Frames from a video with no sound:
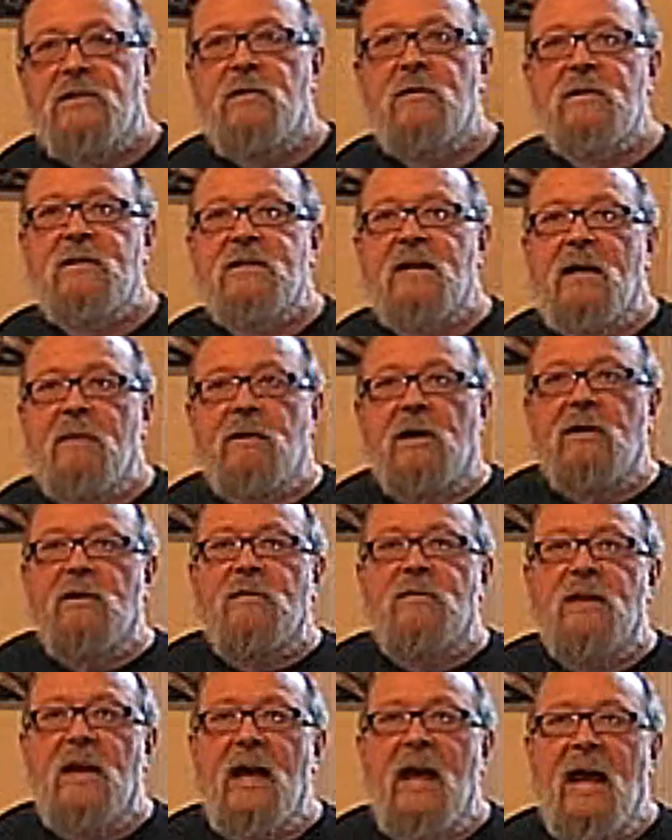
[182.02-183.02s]
soon as I'm out
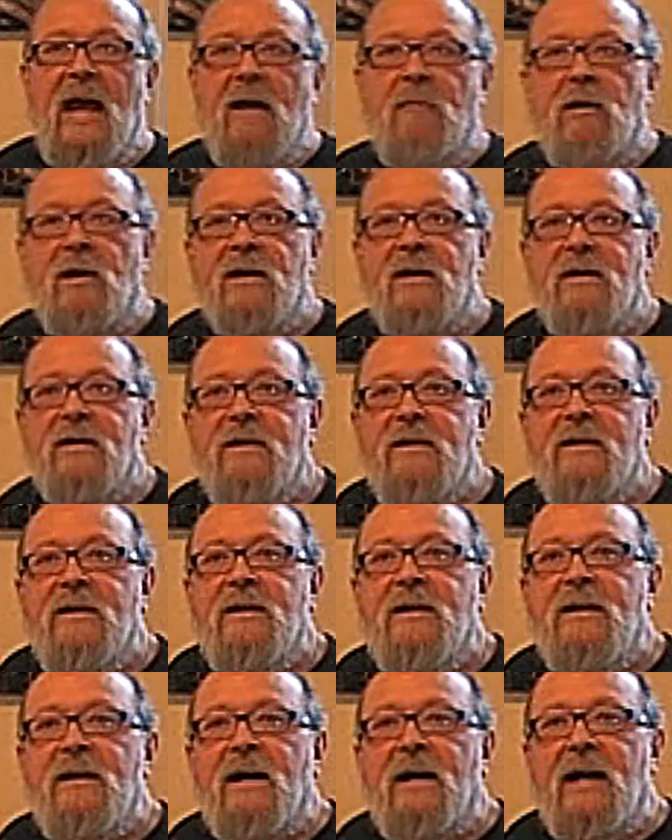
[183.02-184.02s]
of the hammock,
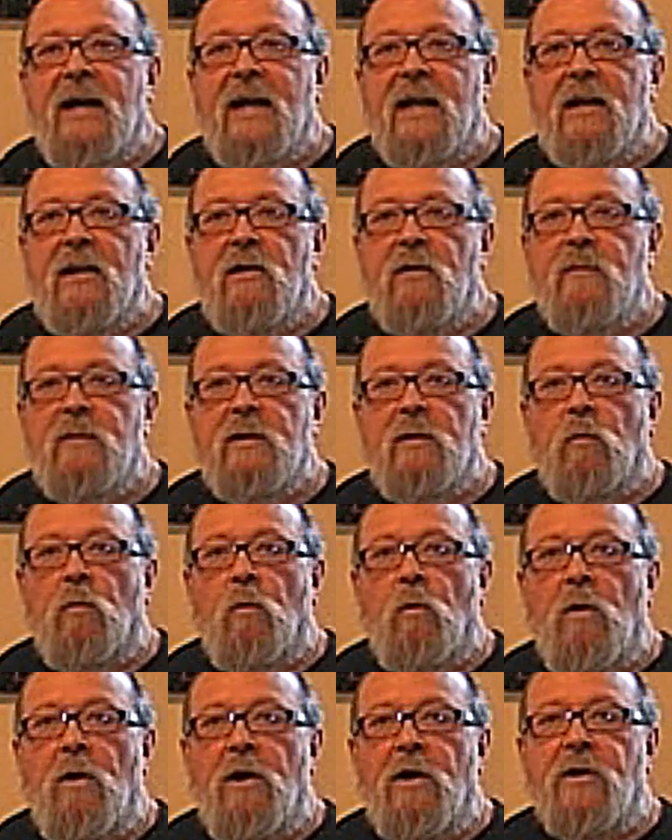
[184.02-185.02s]
I add a little bit
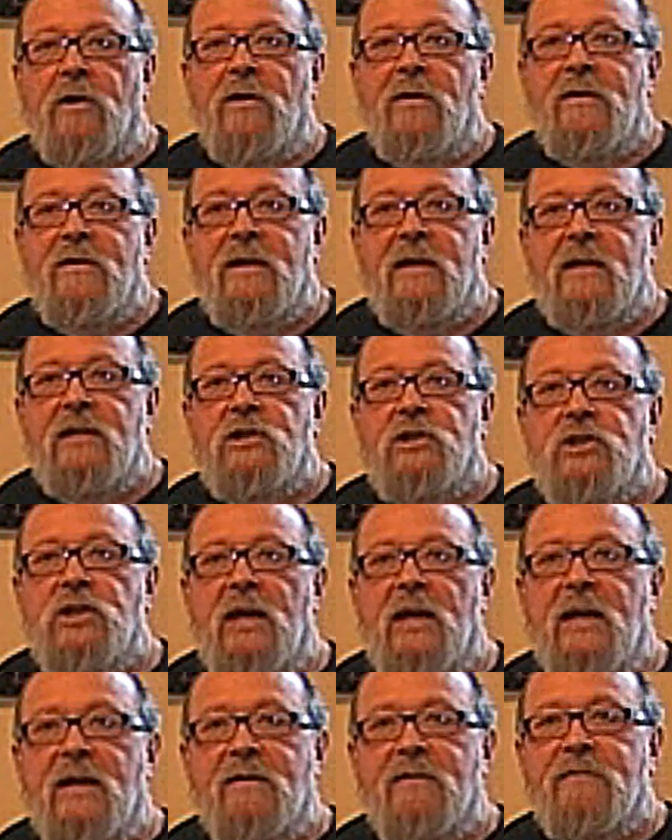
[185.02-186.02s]
of water and
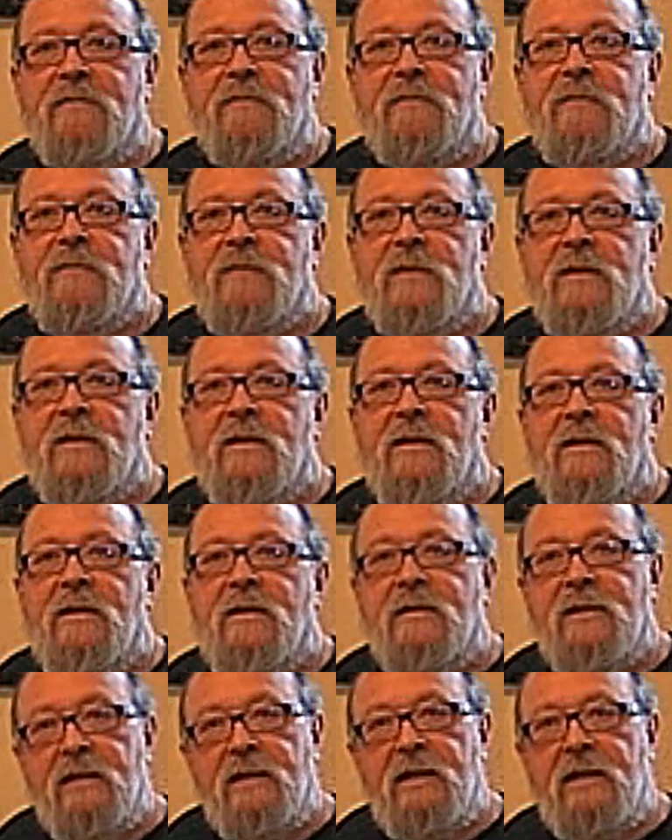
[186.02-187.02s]
shake.
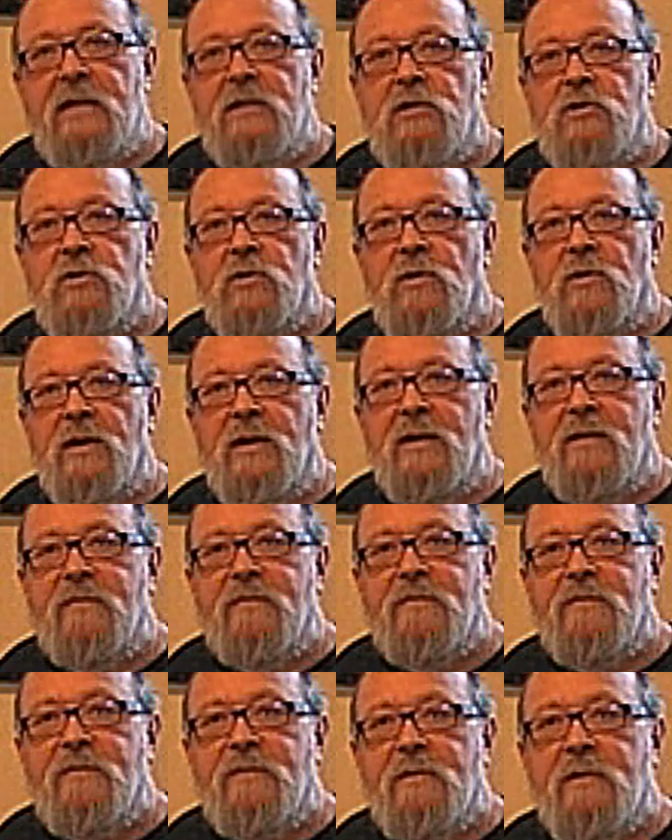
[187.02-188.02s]
Then I enjoy.
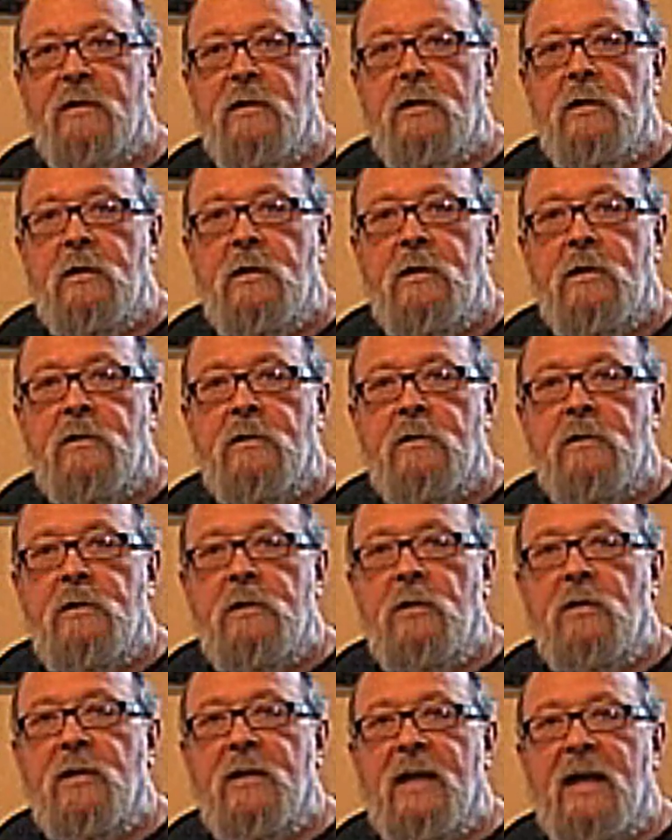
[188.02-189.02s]

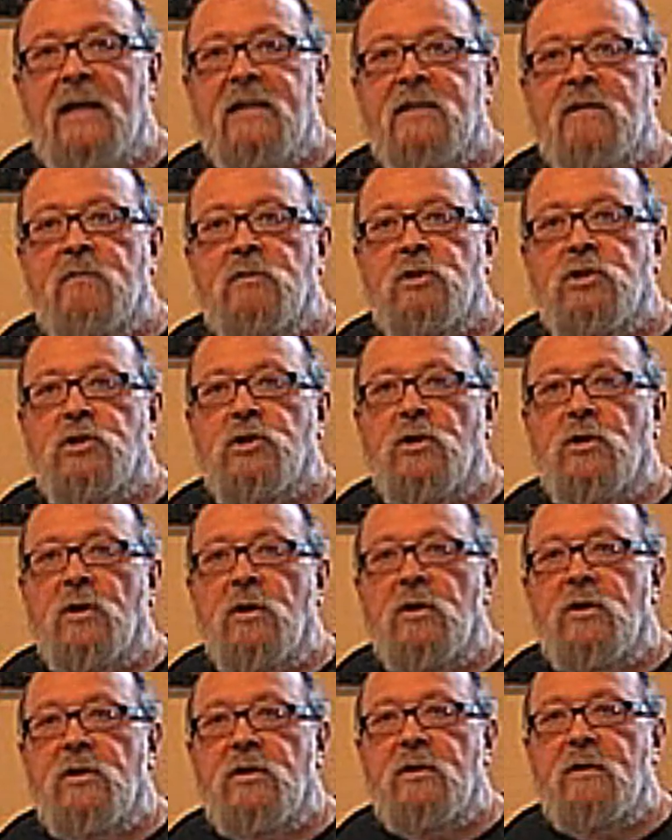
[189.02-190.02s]
You can add some
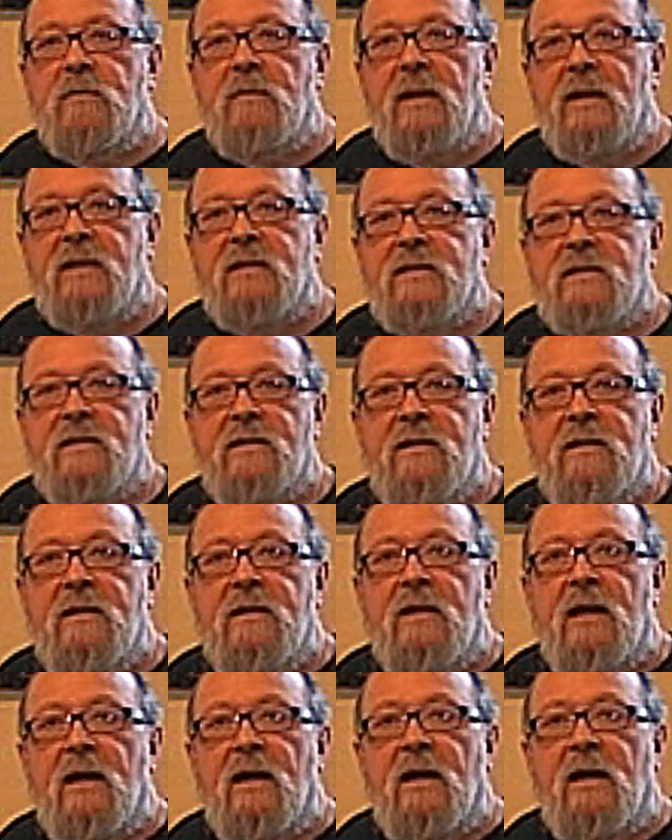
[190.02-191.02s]
sugar to the mix
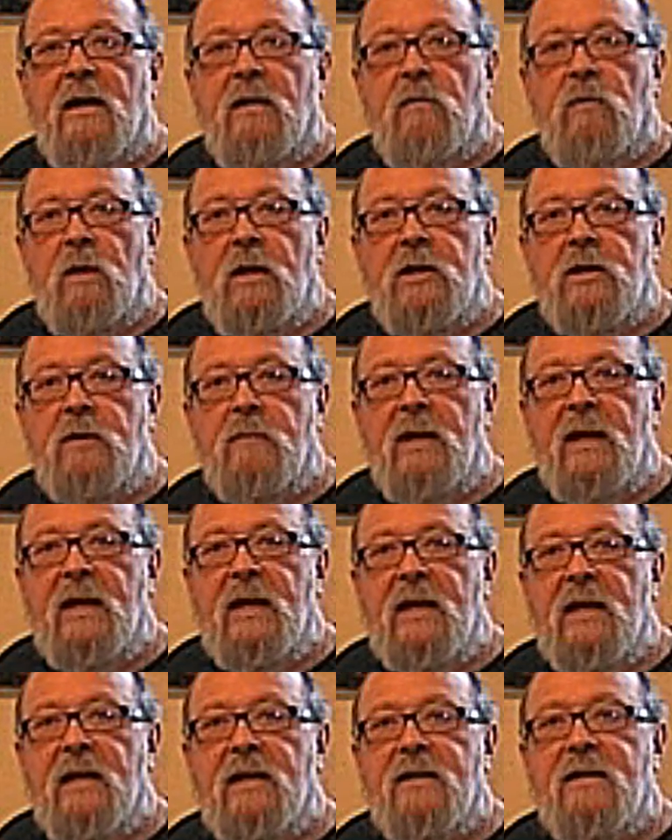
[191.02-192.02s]
while you're
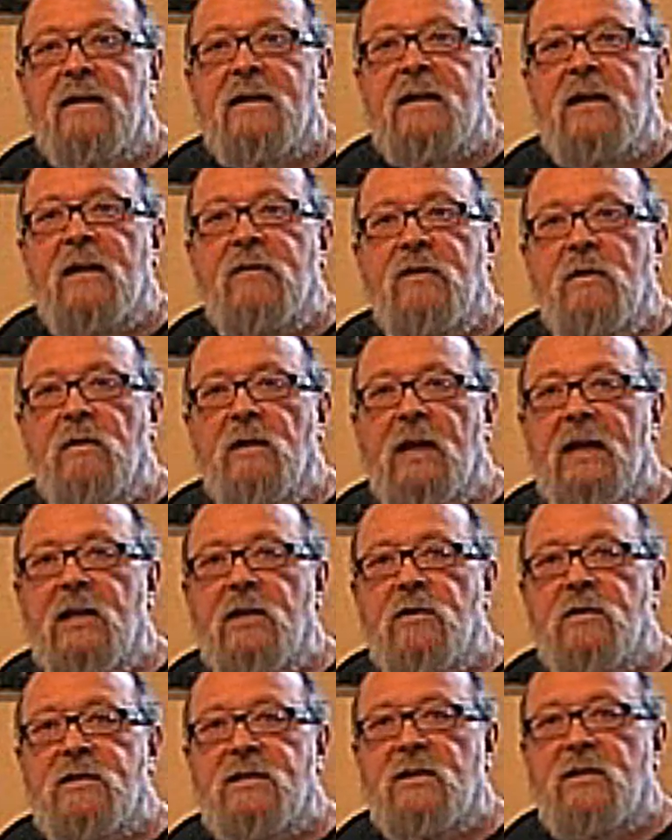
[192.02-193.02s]
making it if you like
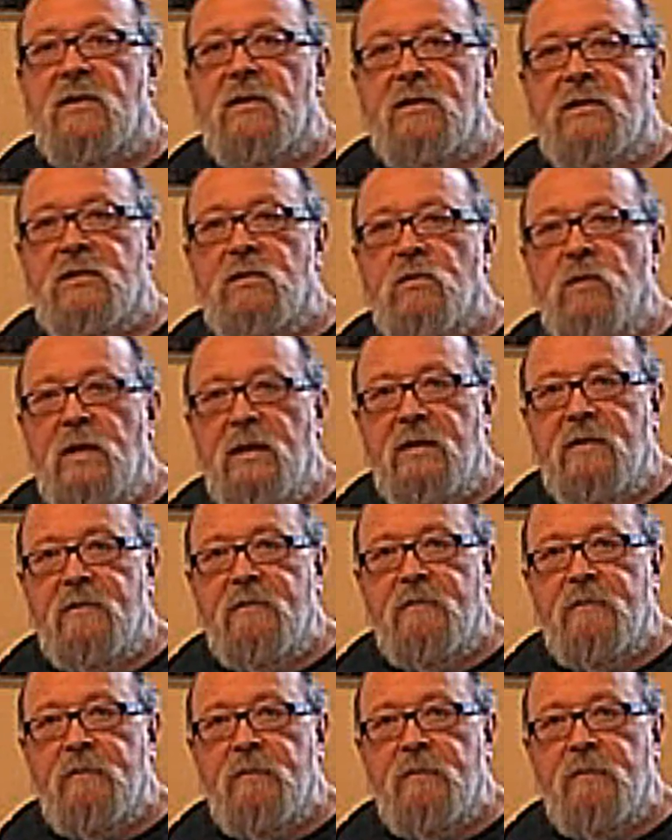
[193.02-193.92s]
your cereal sweet.